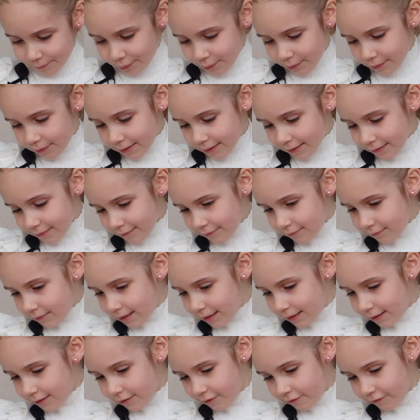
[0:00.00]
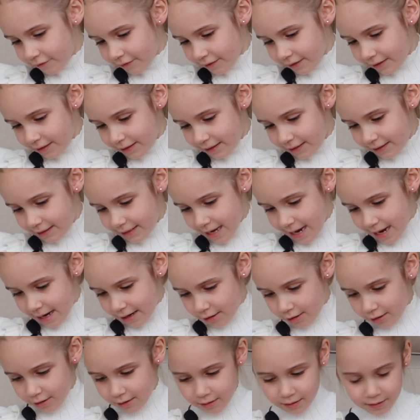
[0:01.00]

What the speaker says: put it right over there.